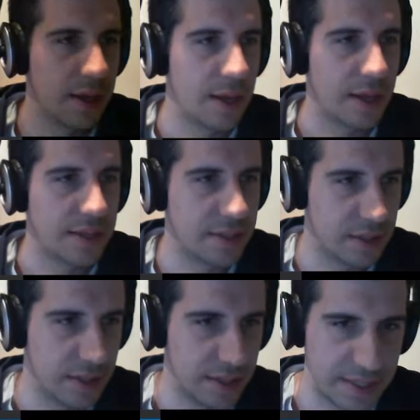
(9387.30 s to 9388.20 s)
It still
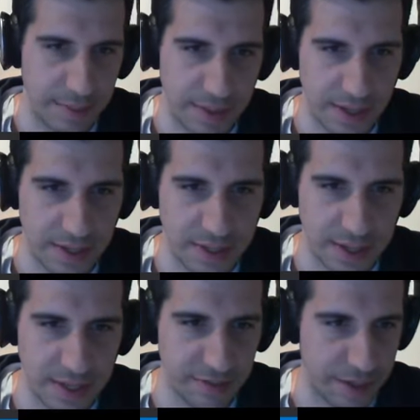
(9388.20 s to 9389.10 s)
did the same thing
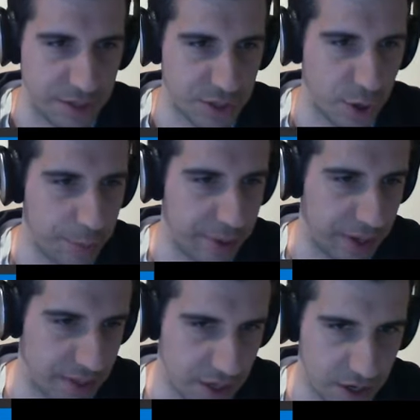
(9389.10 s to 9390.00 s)
because of my
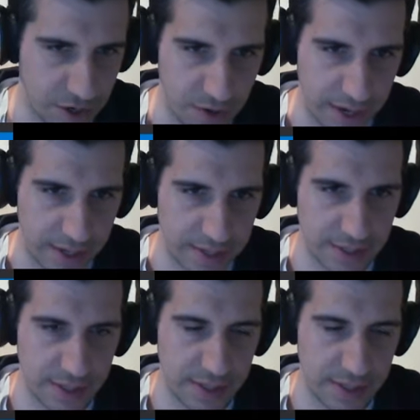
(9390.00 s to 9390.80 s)
scoping is not correct.